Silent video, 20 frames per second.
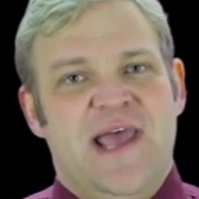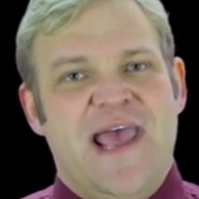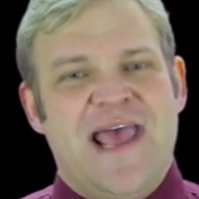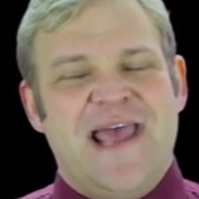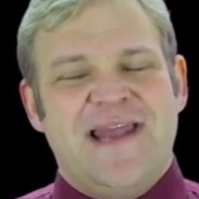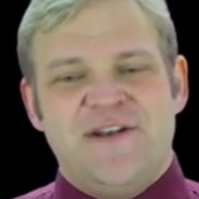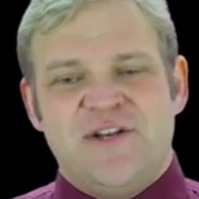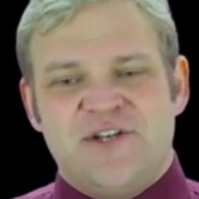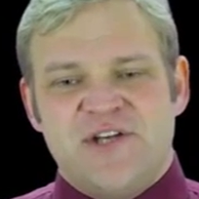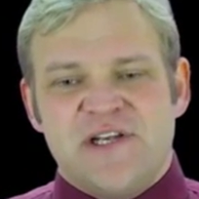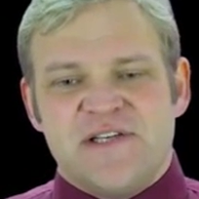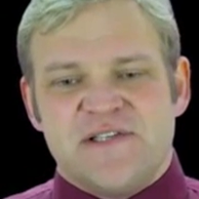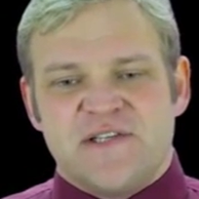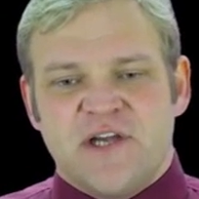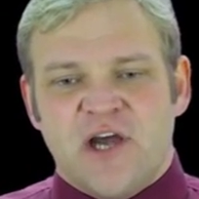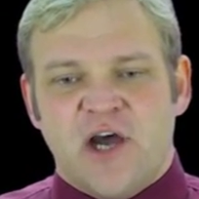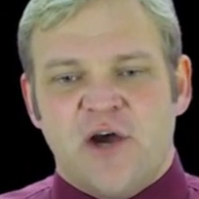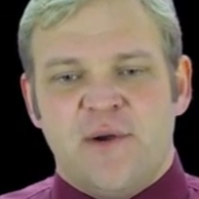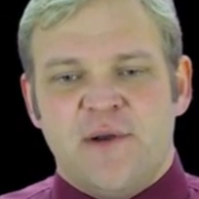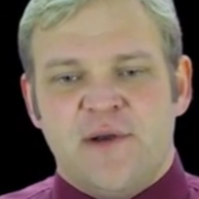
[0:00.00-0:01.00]
and just
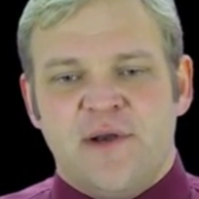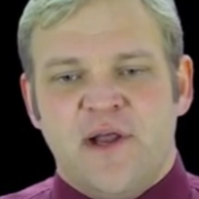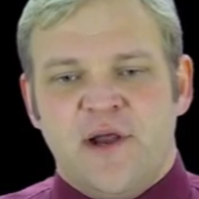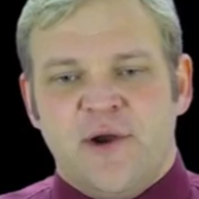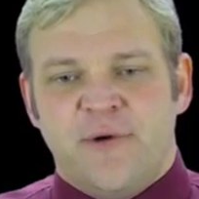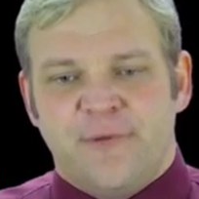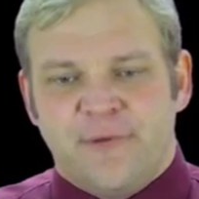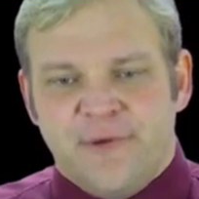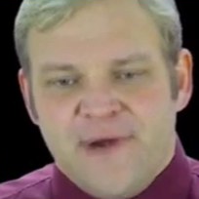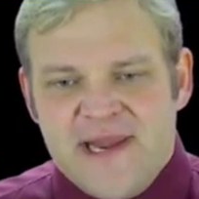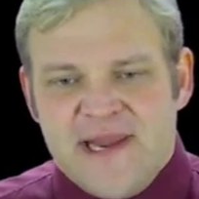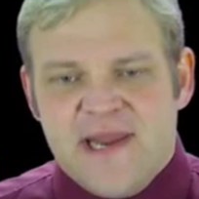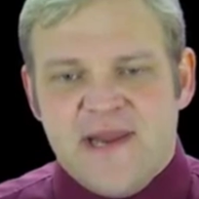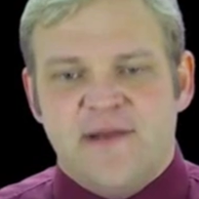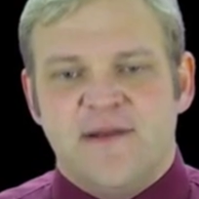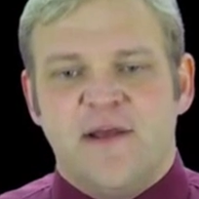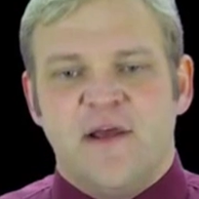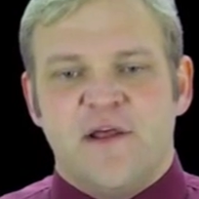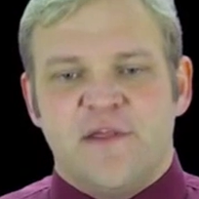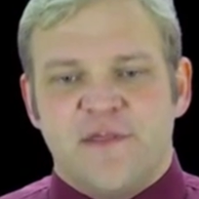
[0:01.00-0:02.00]
go and
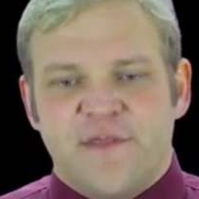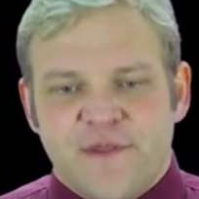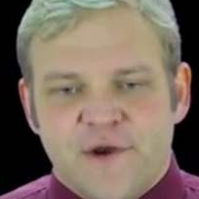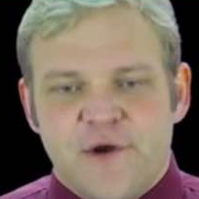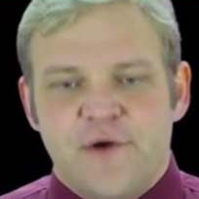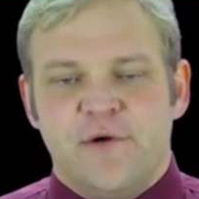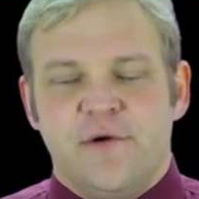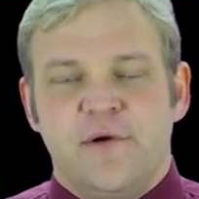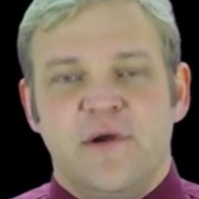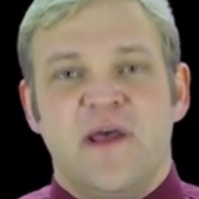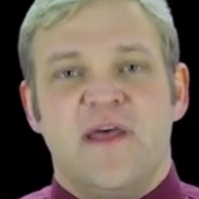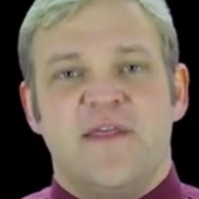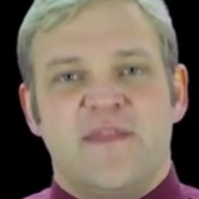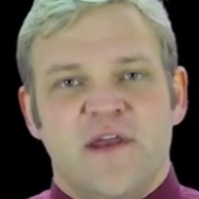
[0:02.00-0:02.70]
read through